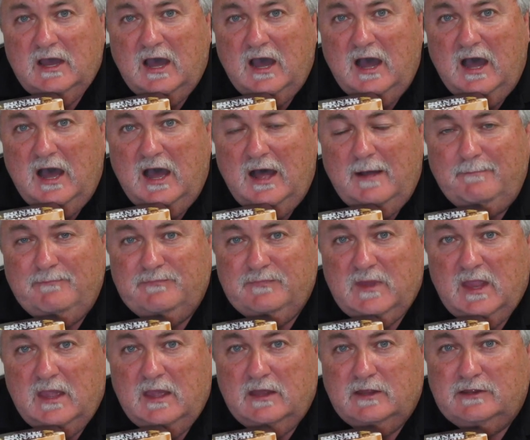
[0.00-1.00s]

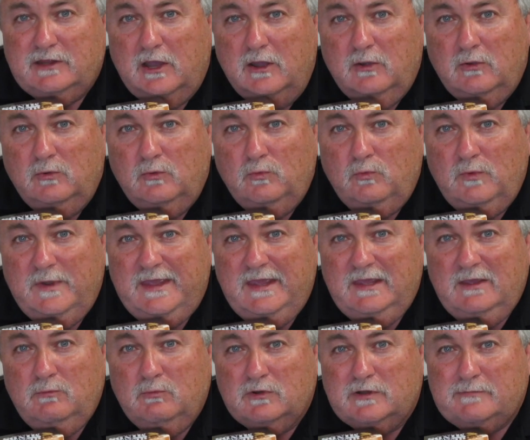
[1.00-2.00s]
So
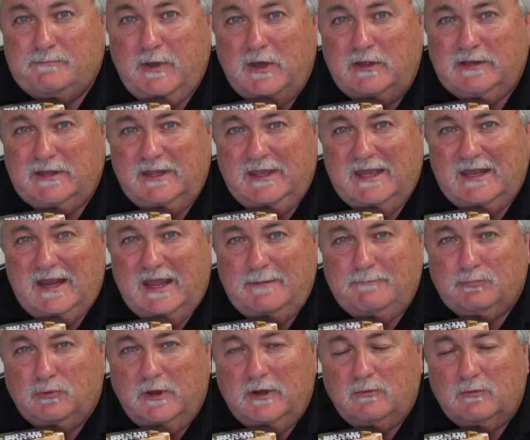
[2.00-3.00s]
we were supposed to get
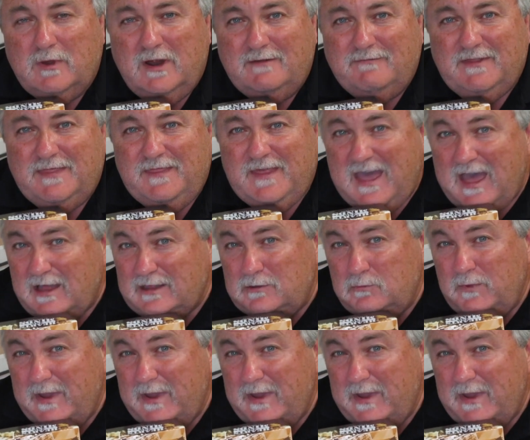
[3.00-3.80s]
a print run of 1,000.